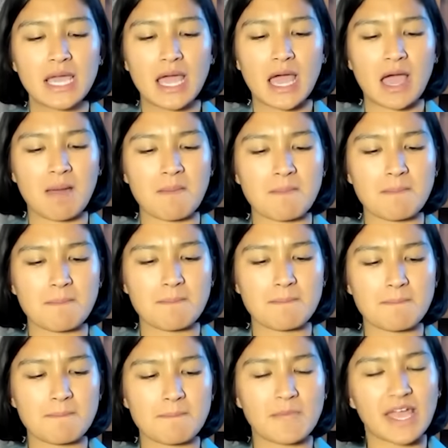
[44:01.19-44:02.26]
Can
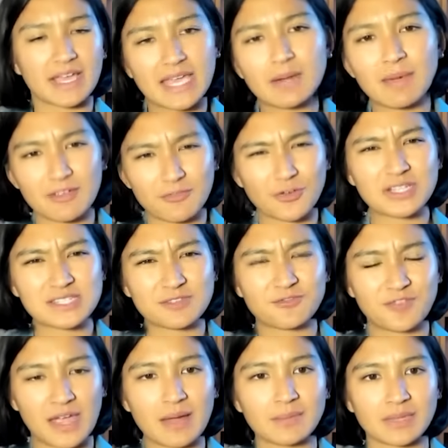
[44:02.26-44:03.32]
my friends and
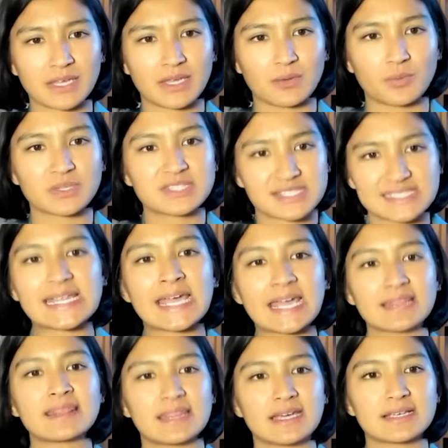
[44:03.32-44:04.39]
family
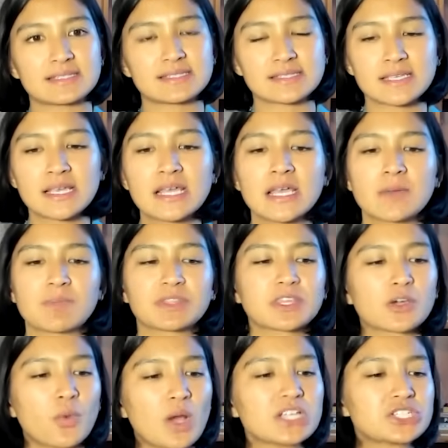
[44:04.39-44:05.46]
withstand this? But
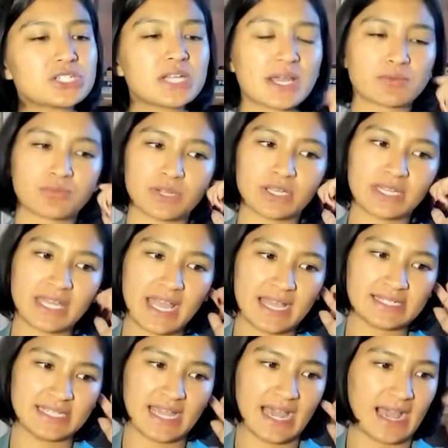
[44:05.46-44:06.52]
the question I really had
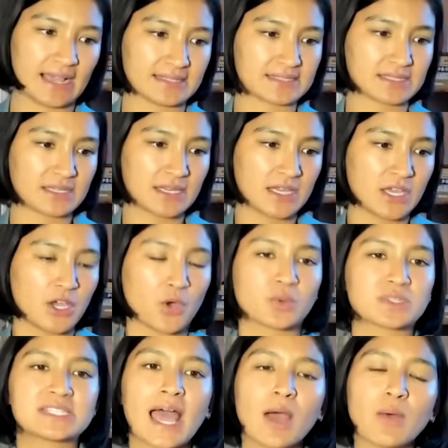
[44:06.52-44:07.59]
to ask
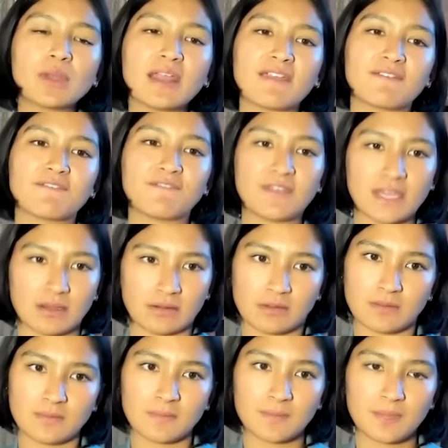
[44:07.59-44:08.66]
was, how would I
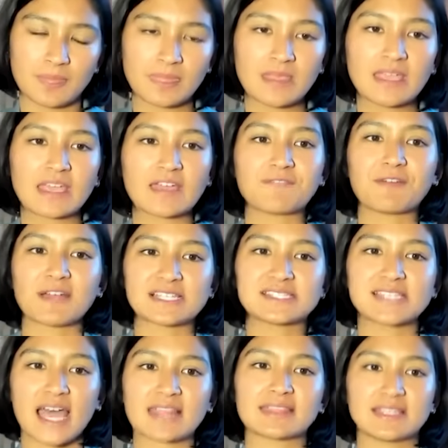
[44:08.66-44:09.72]
feel if I
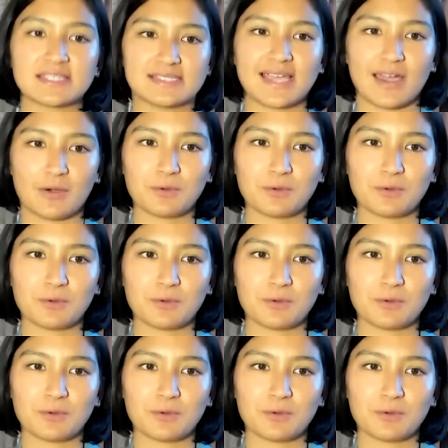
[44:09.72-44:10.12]
sat this out?